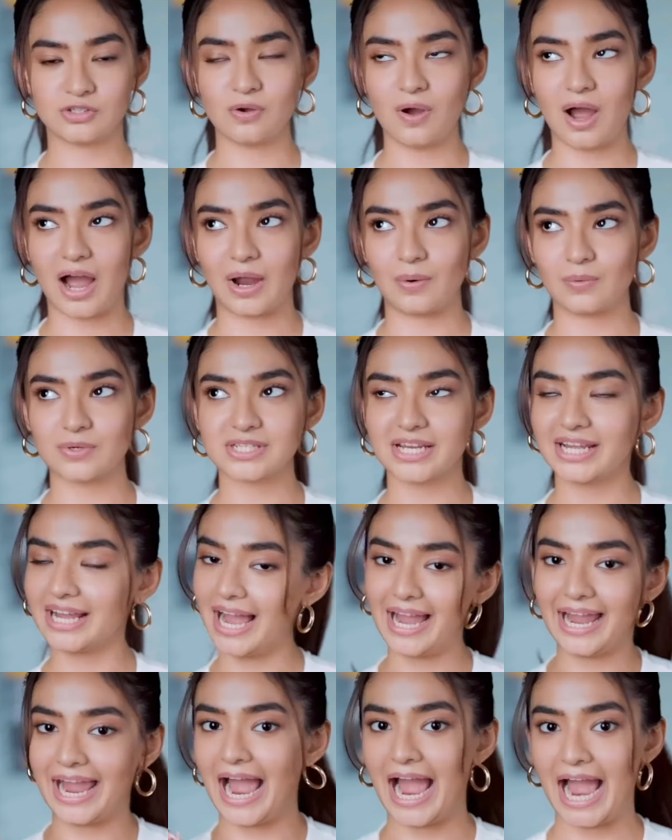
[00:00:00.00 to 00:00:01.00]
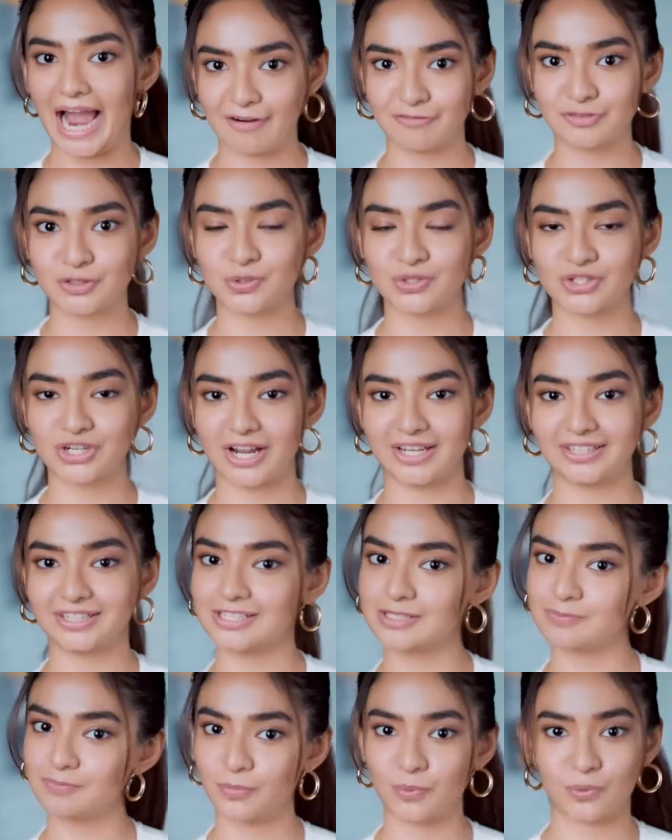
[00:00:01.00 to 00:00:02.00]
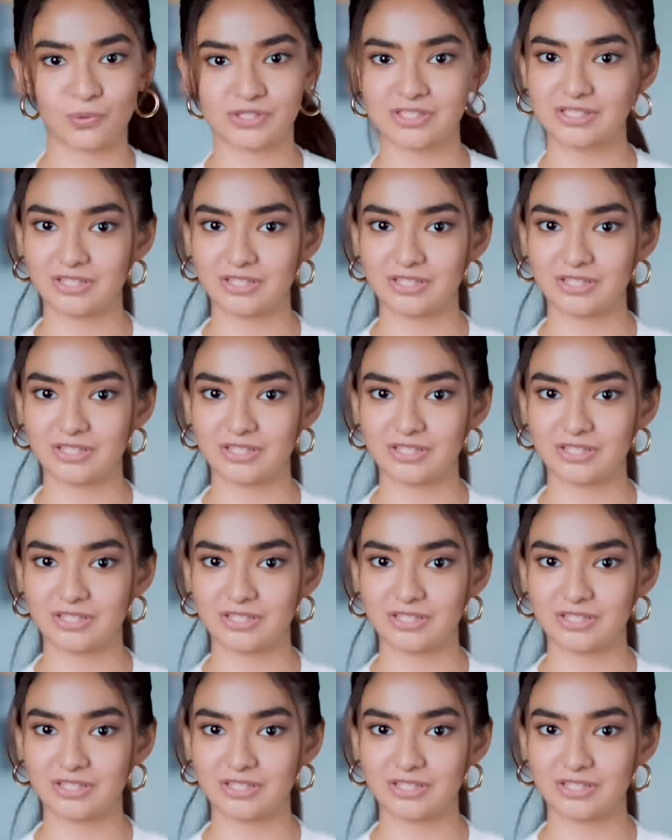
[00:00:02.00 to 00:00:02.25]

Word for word: So I was like, I have to try this post